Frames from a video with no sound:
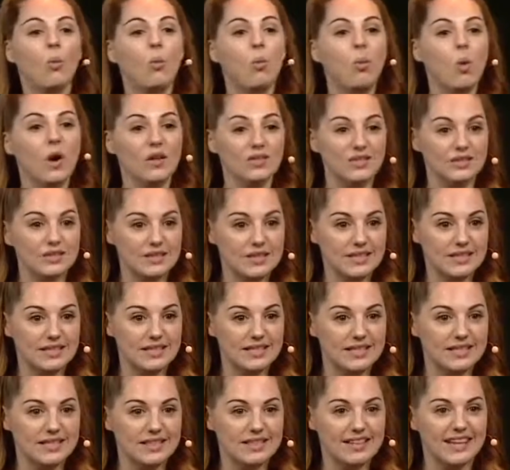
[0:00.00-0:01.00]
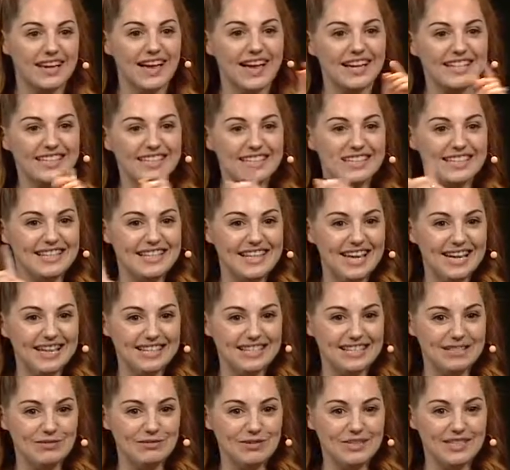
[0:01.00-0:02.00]
Once I did the
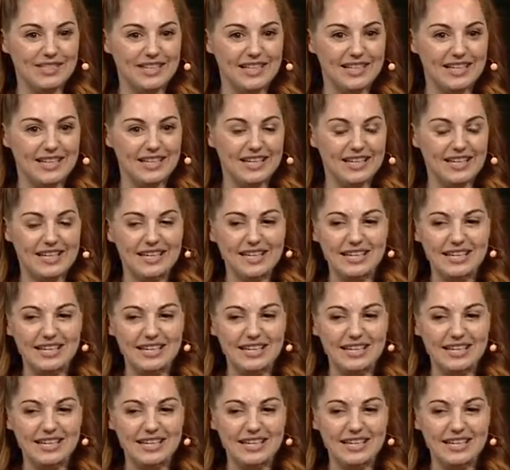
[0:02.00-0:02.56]
activity.